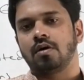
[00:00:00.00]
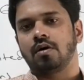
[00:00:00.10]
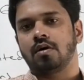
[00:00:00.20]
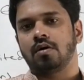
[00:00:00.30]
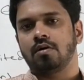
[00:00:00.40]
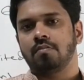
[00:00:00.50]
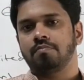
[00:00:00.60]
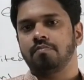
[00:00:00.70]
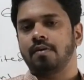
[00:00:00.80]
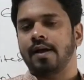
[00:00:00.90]

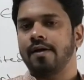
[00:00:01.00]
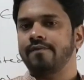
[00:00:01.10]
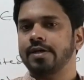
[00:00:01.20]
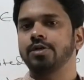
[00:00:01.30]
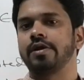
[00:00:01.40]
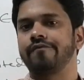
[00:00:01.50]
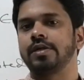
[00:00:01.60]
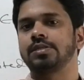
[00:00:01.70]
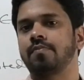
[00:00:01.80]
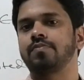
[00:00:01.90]
have actually
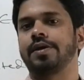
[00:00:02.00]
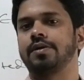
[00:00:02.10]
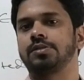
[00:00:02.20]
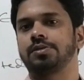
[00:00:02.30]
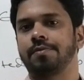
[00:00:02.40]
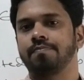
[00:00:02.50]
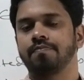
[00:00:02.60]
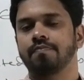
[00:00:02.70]
revealed something interesting.